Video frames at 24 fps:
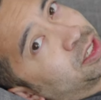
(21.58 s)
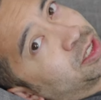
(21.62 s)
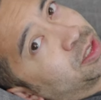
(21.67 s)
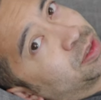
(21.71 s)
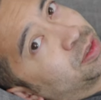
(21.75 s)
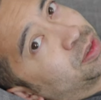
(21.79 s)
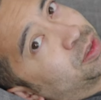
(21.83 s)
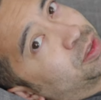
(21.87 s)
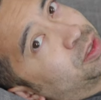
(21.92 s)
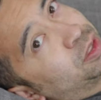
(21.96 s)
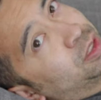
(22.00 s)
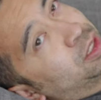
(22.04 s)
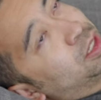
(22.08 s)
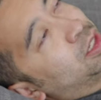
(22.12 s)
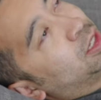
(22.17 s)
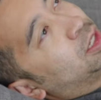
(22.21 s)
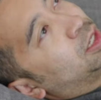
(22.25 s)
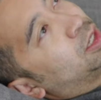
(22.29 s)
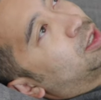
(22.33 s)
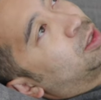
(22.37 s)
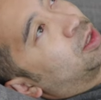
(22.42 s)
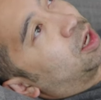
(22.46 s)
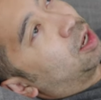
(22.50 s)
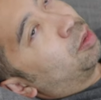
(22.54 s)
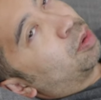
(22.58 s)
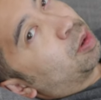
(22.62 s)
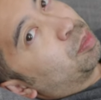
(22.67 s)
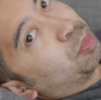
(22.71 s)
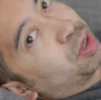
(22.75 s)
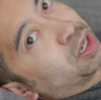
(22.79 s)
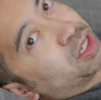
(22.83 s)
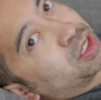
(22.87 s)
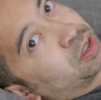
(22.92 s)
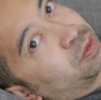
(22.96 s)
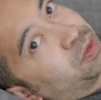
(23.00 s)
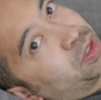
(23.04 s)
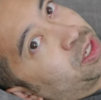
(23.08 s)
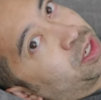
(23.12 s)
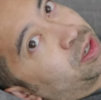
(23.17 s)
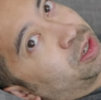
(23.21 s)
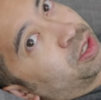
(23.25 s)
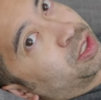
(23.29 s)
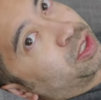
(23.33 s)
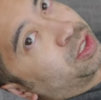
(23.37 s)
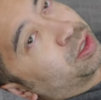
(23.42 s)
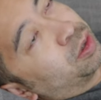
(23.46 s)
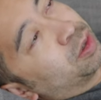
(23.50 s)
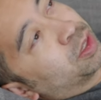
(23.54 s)
Jewel. All my buddies over here are
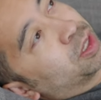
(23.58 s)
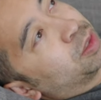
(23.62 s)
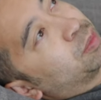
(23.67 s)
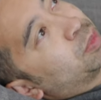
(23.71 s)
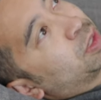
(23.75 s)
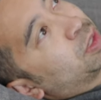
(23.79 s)
joking